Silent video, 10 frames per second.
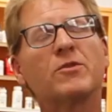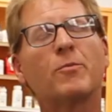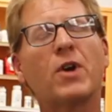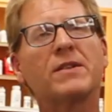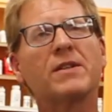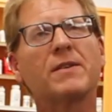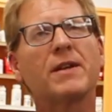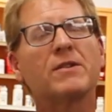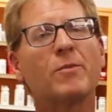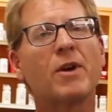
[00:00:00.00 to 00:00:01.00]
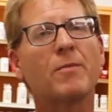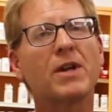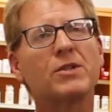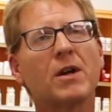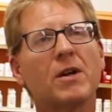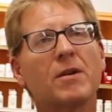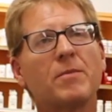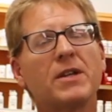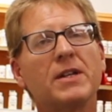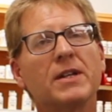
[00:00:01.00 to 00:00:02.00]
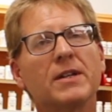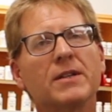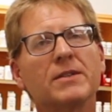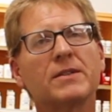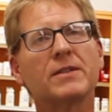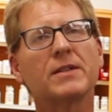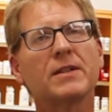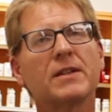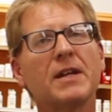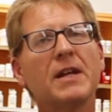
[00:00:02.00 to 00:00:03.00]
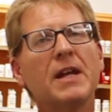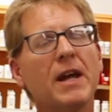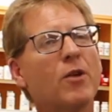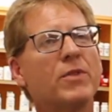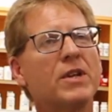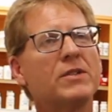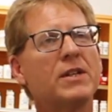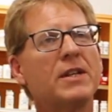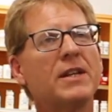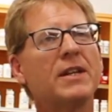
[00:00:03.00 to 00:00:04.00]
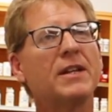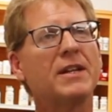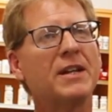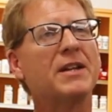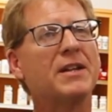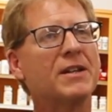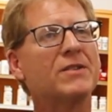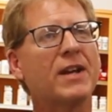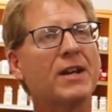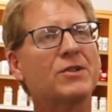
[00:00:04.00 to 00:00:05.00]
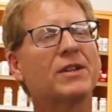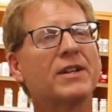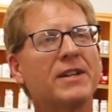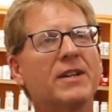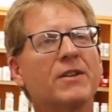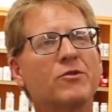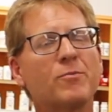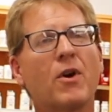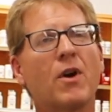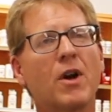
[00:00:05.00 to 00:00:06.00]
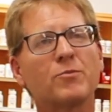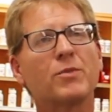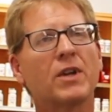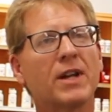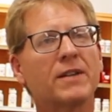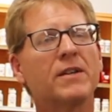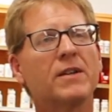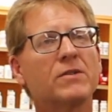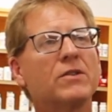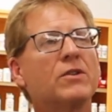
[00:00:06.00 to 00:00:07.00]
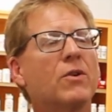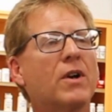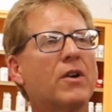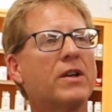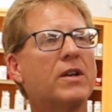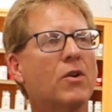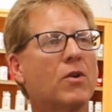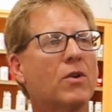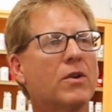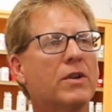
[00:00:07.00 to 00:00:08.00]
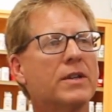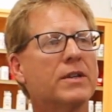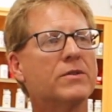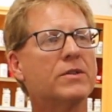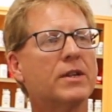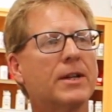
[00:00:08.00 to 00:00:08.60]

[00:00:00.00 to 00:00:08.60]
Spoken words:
surprising things about my job is how busy it is actually in a small hospital like this. Our ER is